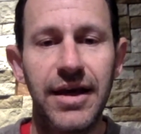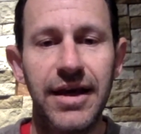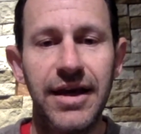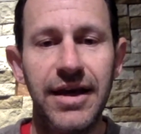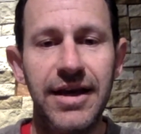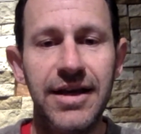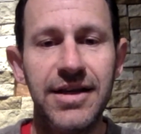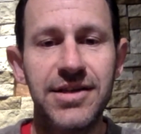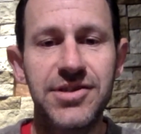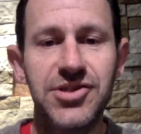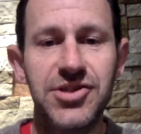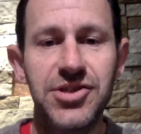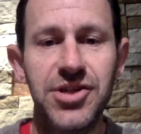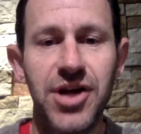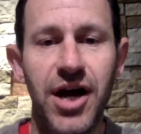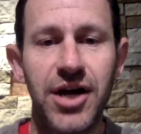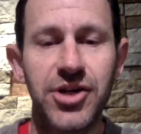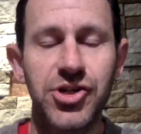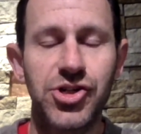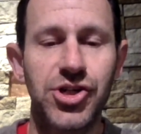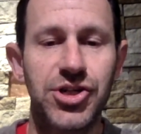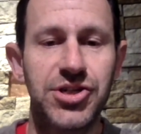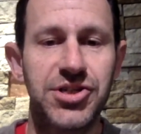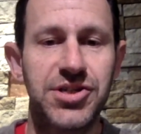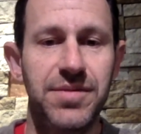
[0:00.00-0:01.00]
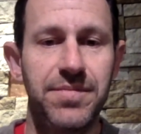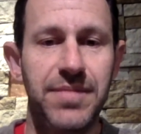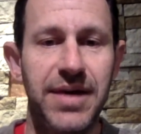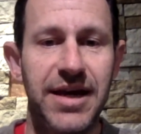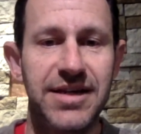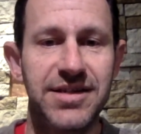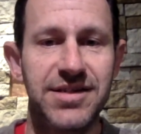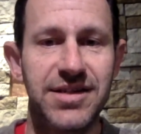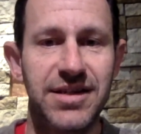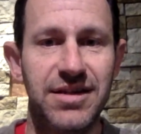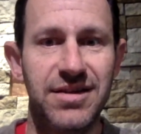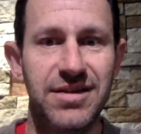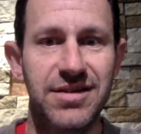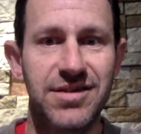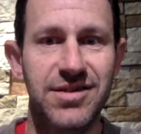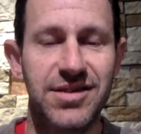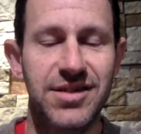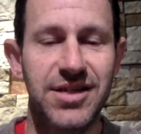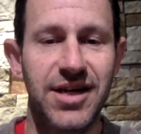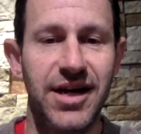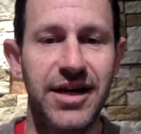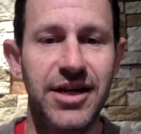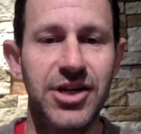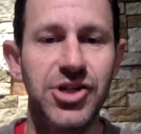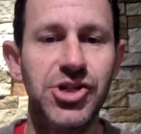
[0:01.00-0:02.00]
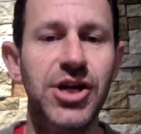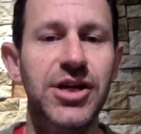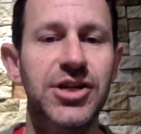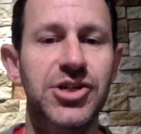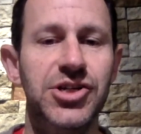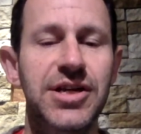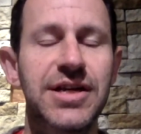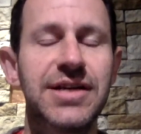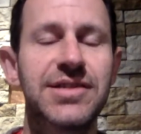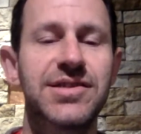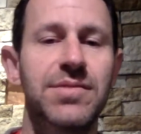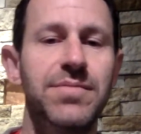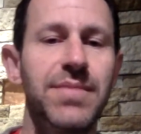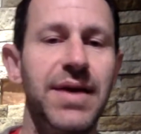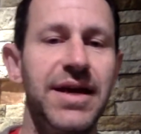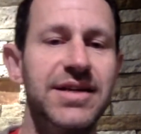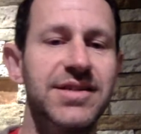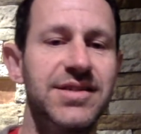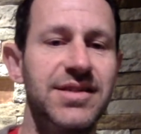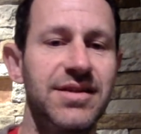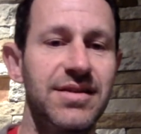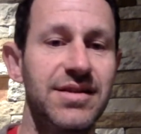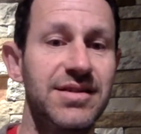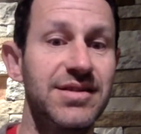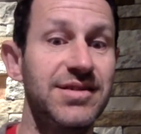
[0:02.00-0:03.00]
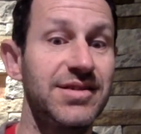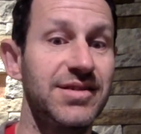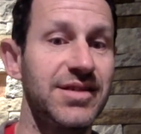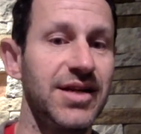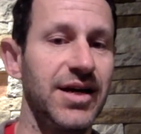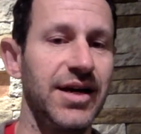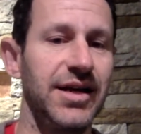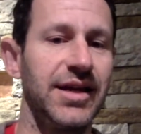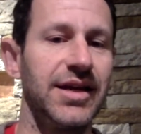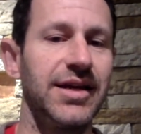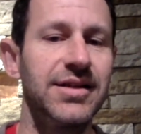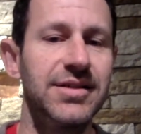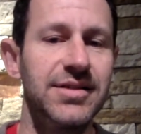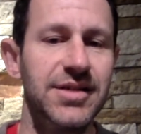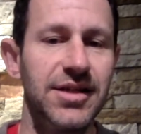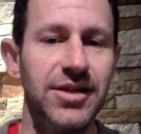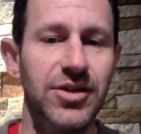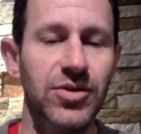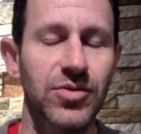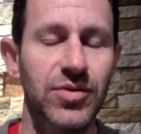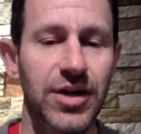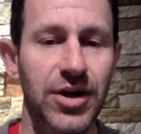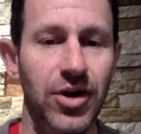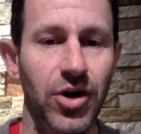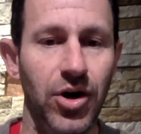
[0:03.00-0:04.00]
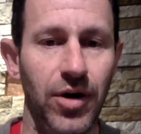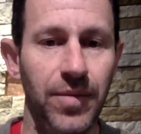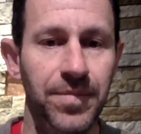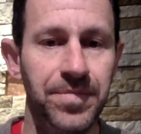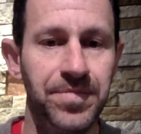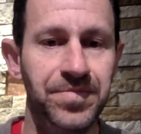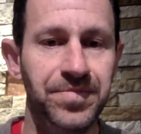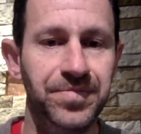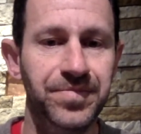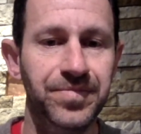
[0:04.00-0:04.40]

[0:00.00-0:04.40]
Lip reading: it's not just amazing that society changed, it's amazing that society continued at all.